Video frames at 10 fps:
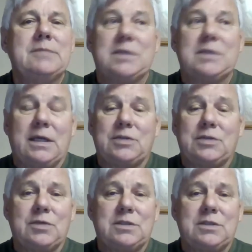But the
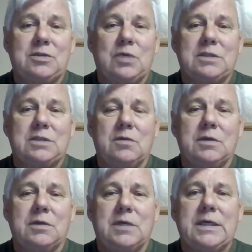answer is, there was no
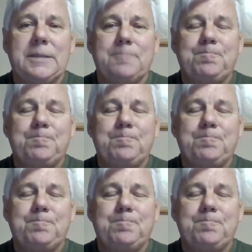other way.